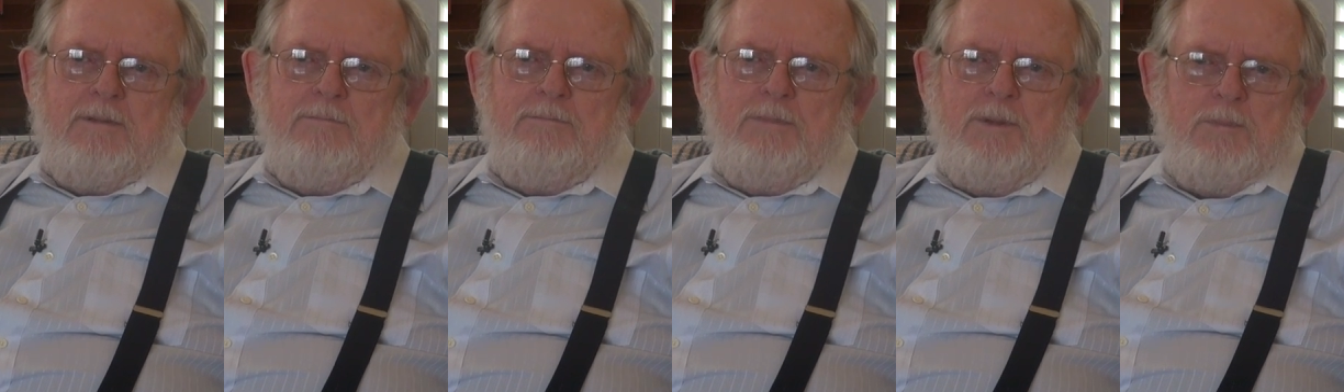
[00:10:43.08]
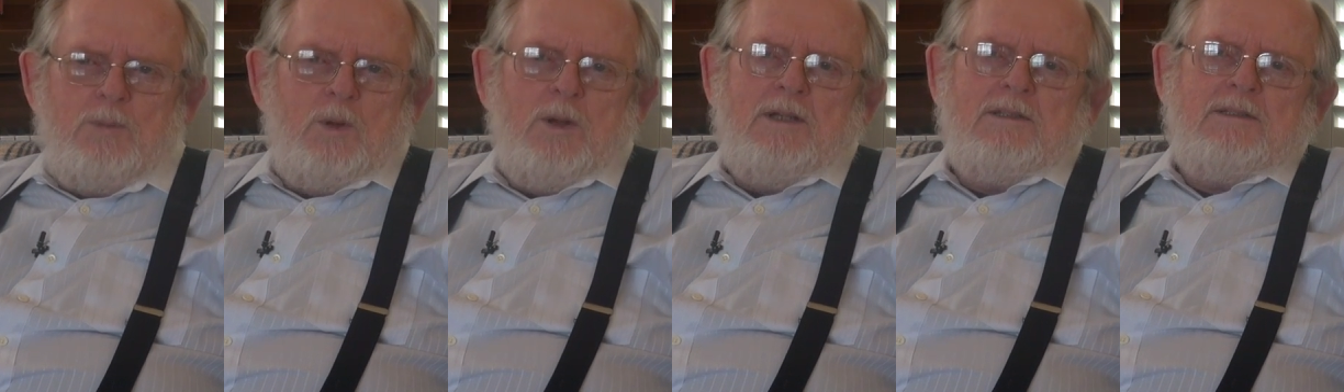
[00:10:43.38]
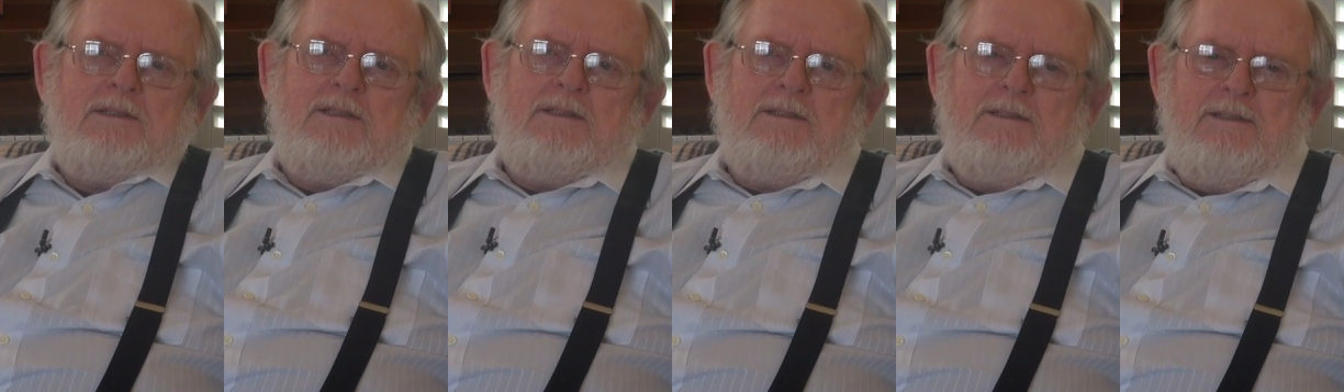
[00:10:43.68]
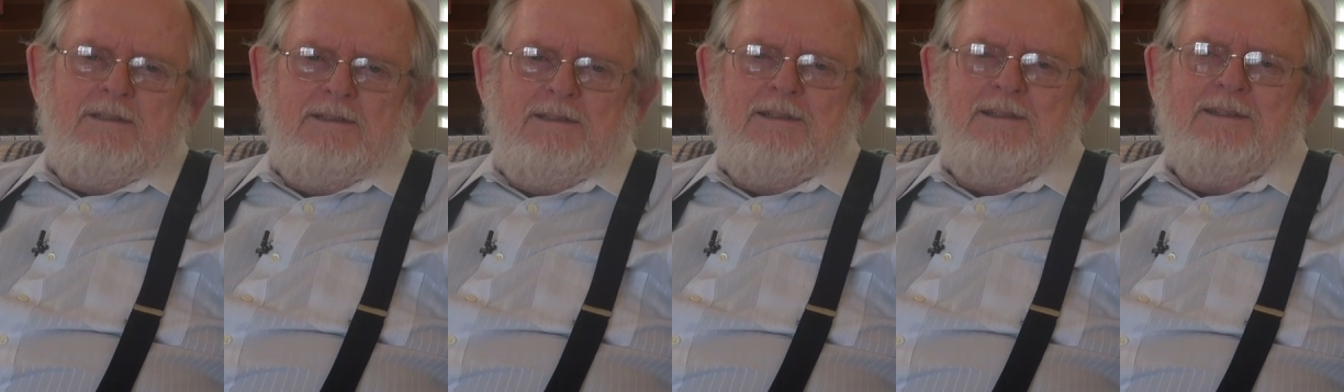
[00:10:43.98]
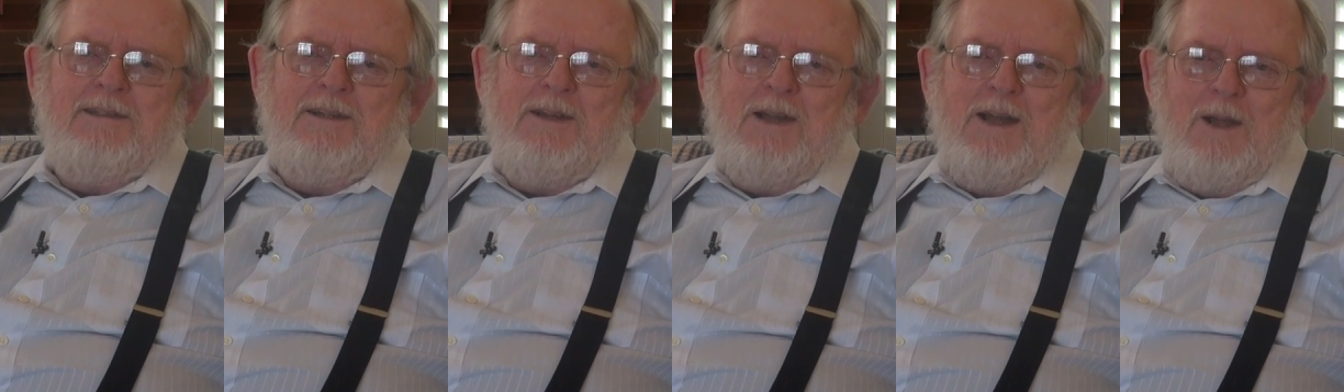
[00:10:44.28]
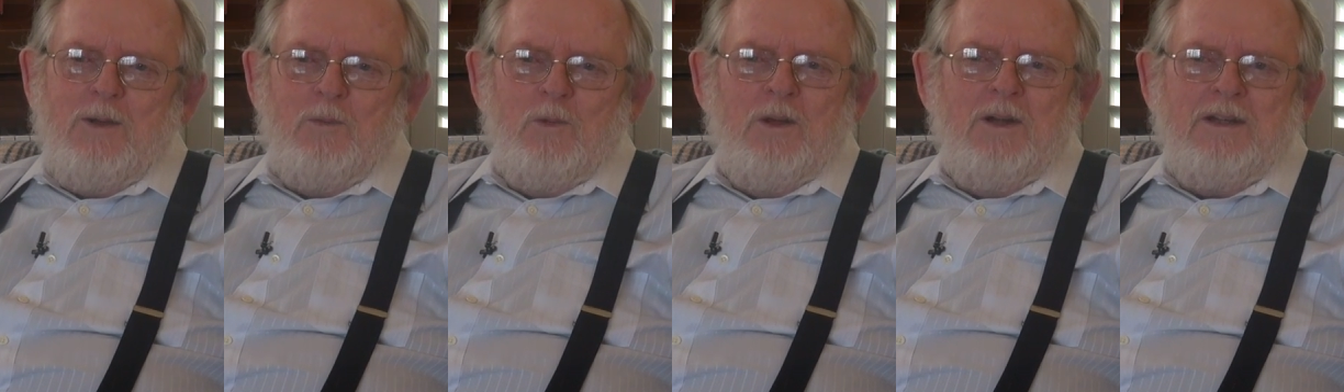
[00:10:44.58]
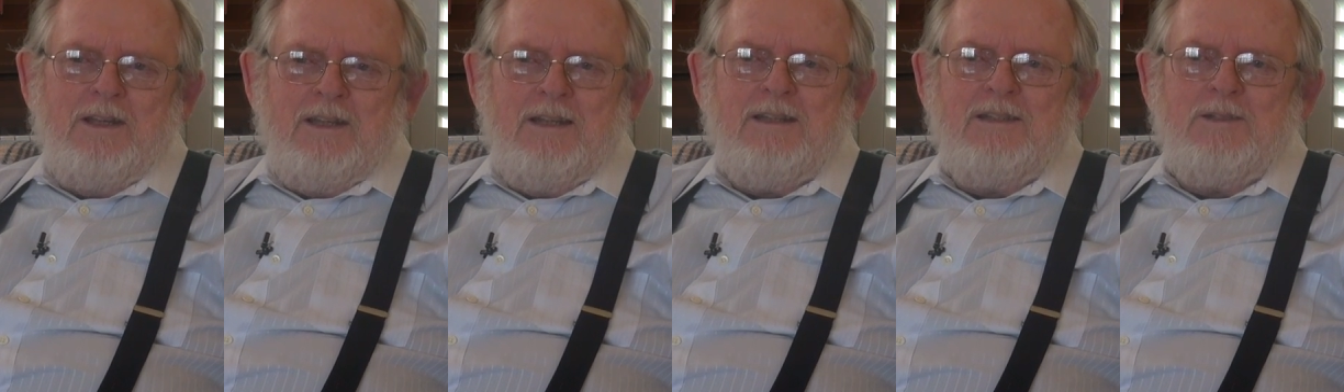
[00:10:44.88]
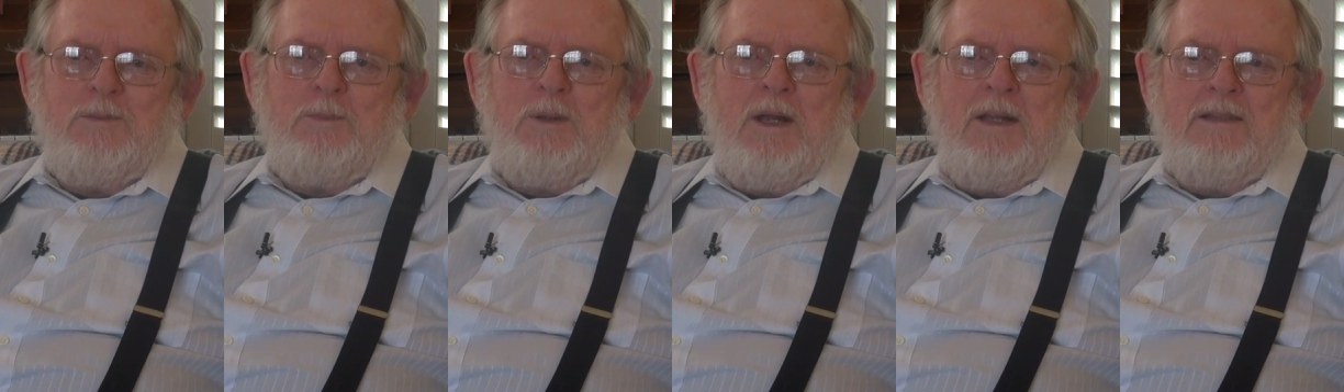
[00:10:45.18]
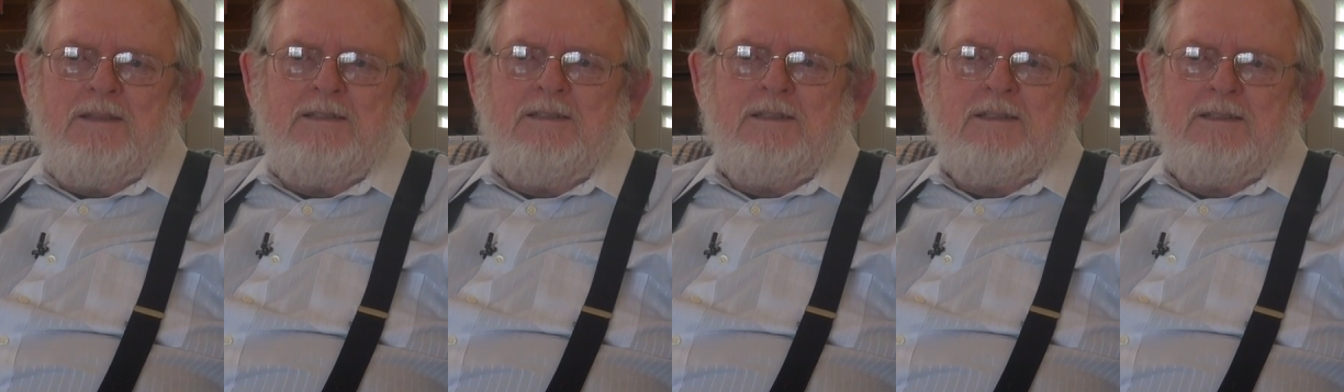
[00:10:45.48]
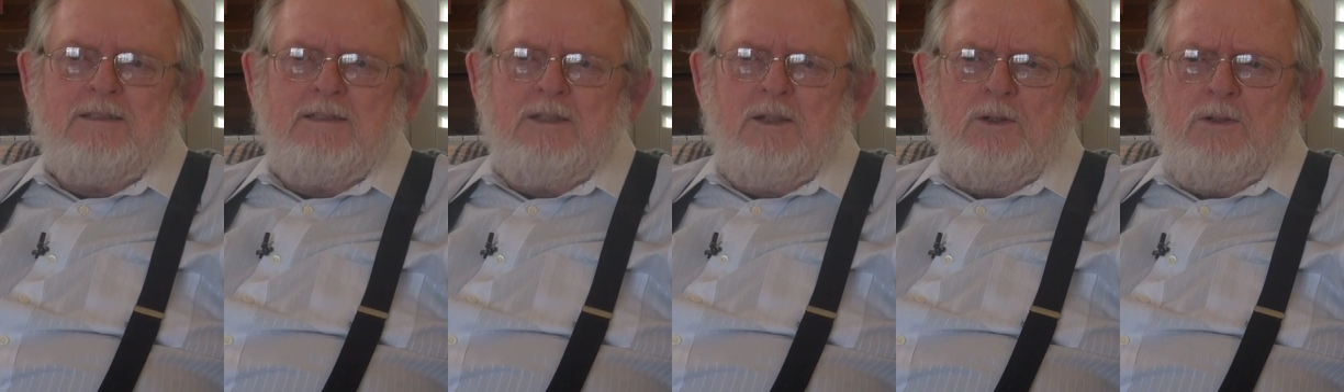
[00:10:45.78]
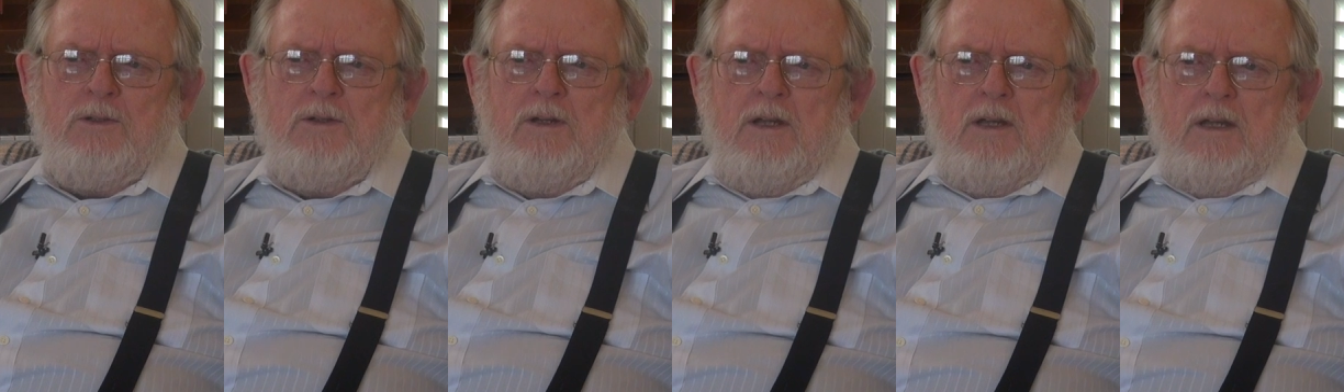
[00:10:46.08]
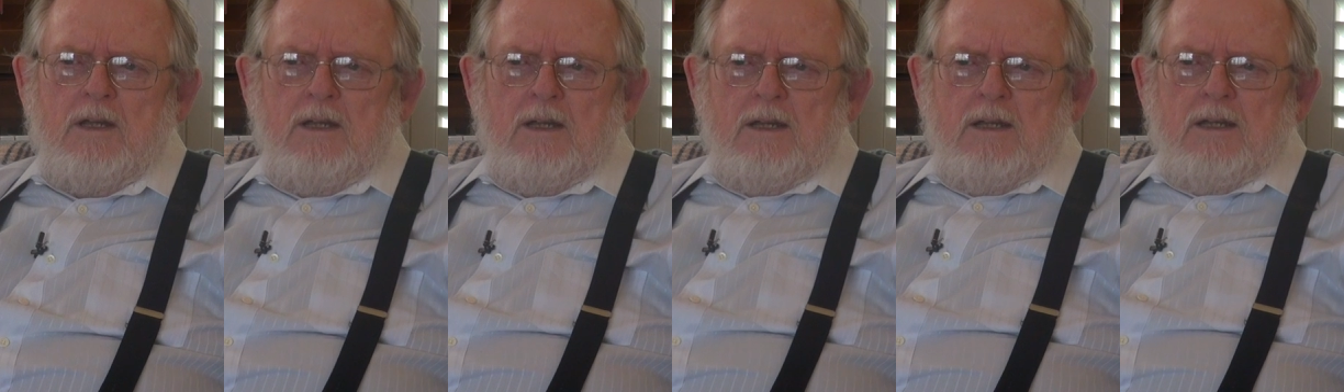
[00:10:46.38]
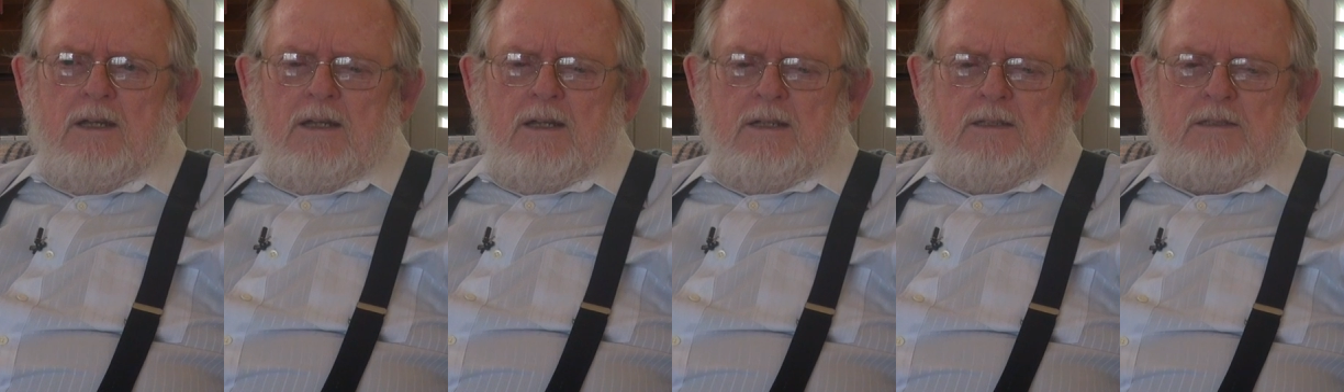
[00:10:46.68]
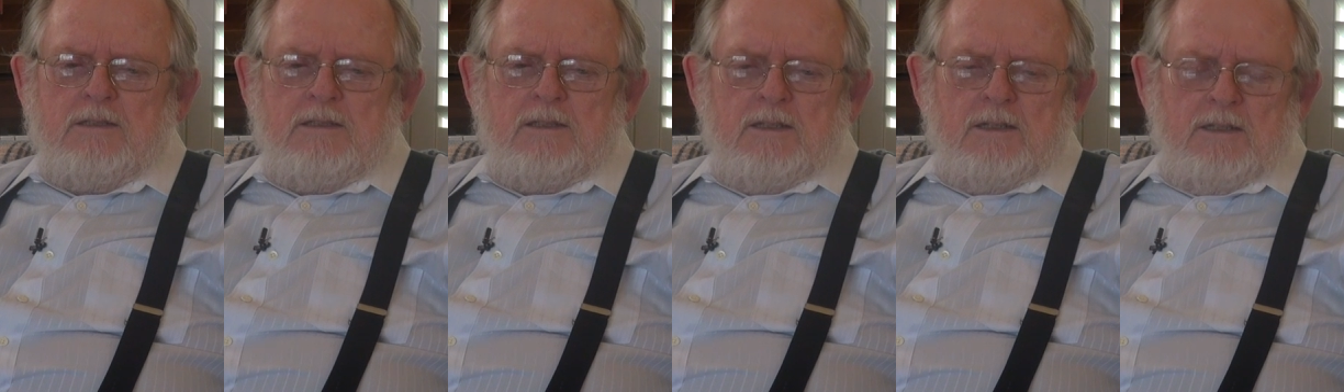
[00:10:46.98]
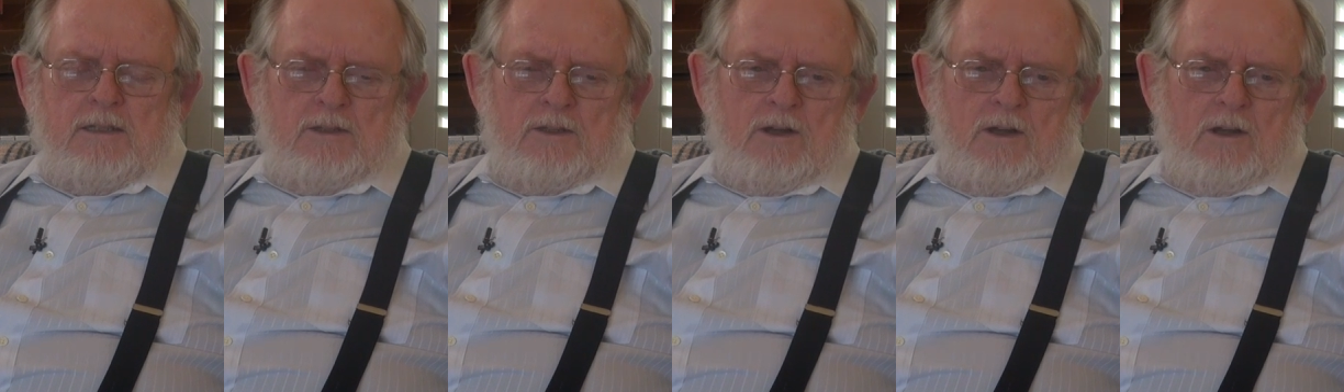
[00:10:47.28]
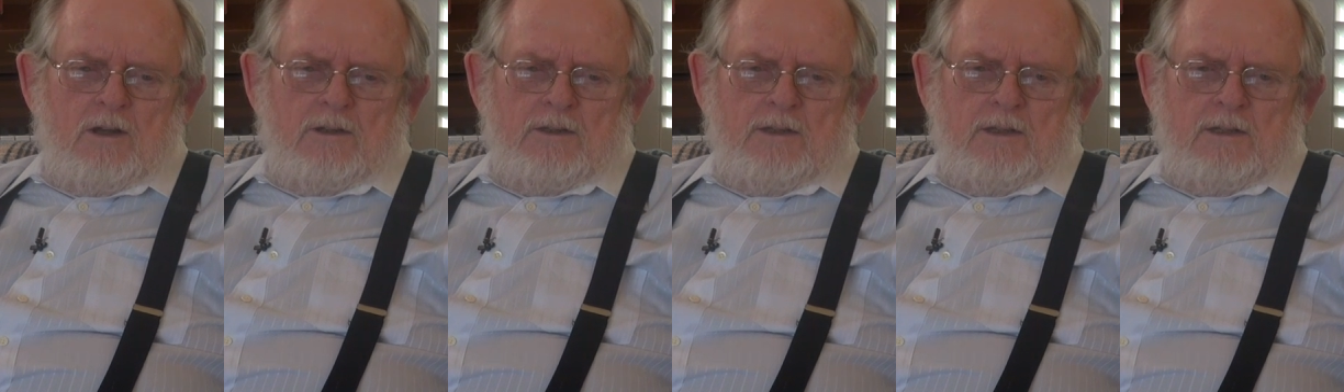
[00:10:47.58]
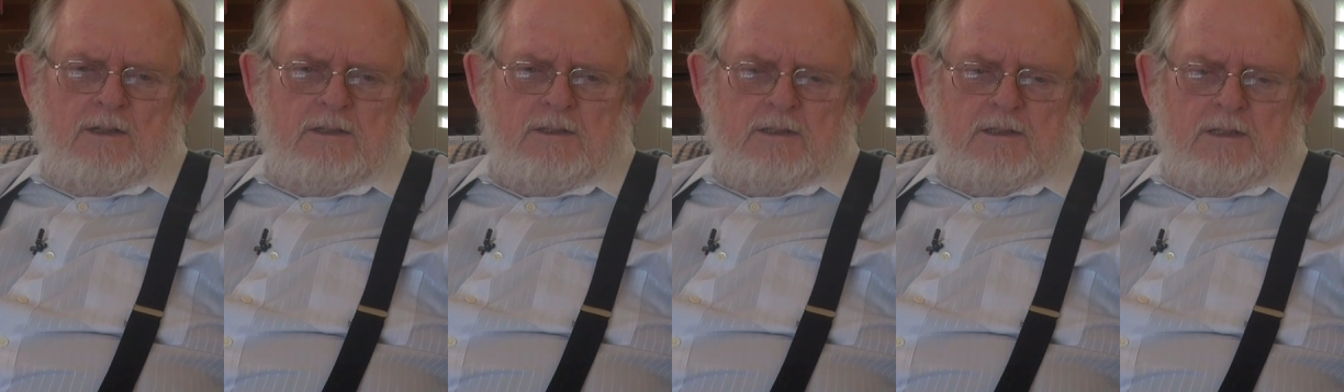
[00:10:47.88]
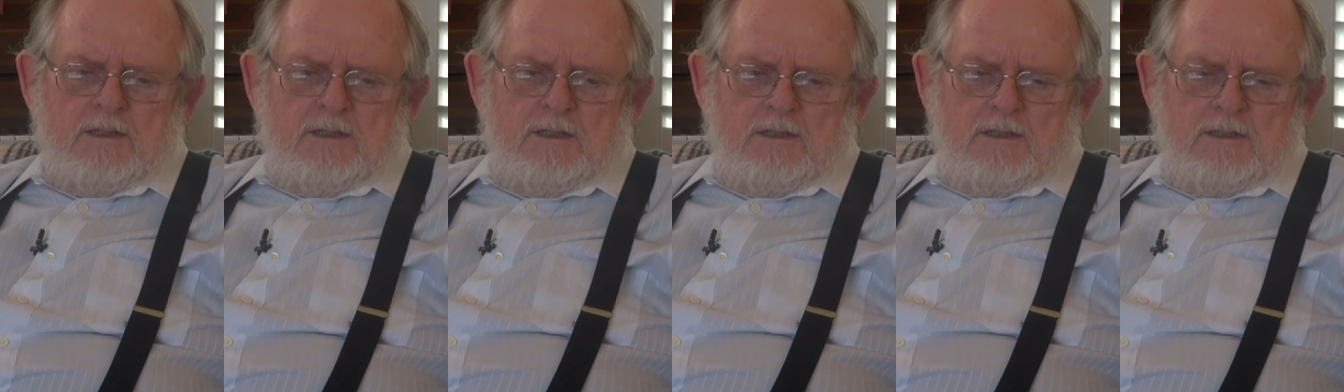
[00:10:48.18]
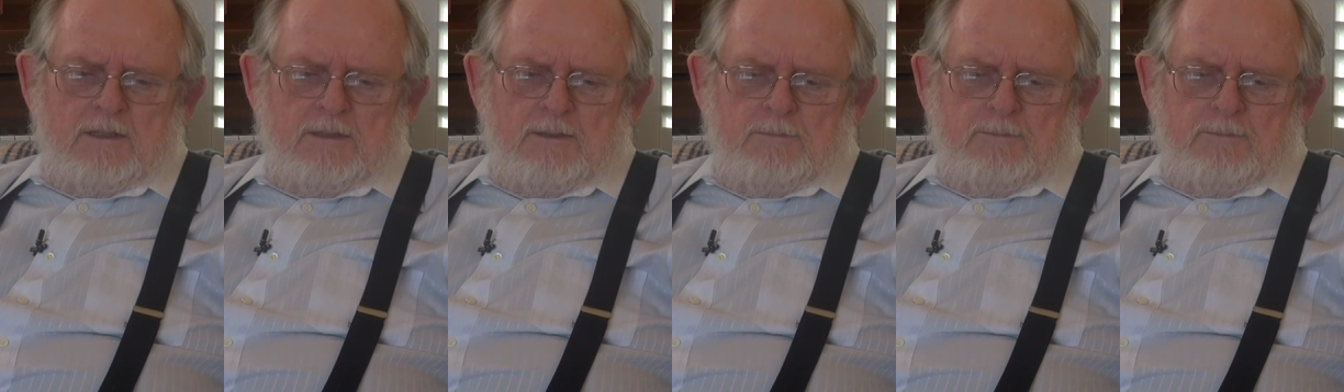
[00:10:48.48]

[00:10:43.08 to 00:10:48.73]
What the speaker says: be president. I wanted to get into politics. So I studied law, and then I studied